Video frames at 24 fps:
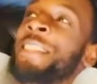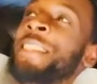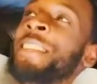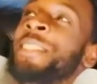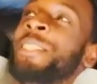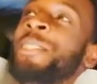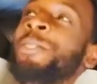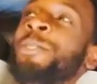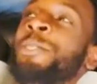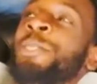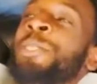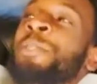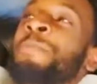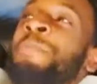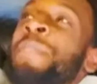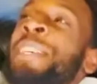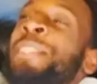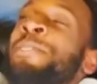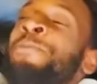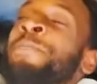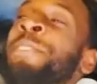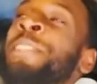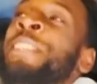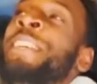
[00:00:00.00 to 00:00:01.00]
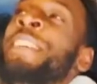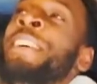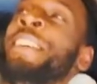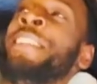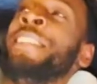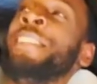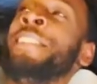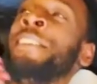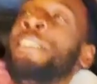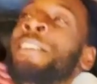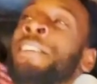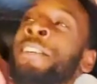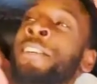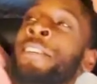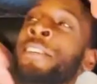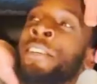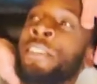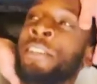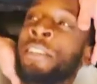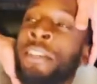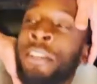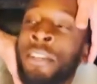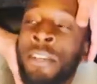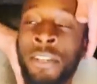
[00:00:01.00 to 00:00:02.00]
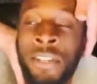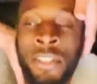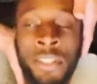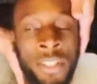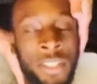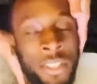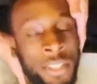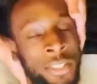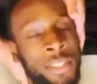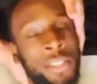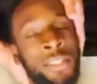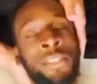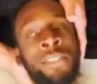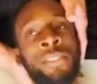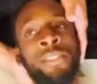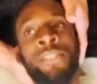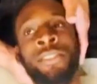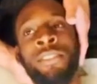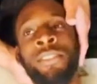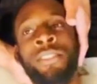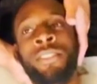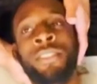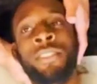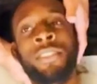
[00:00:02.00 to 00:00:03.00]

I think this is the best one yet. Oh, awesome.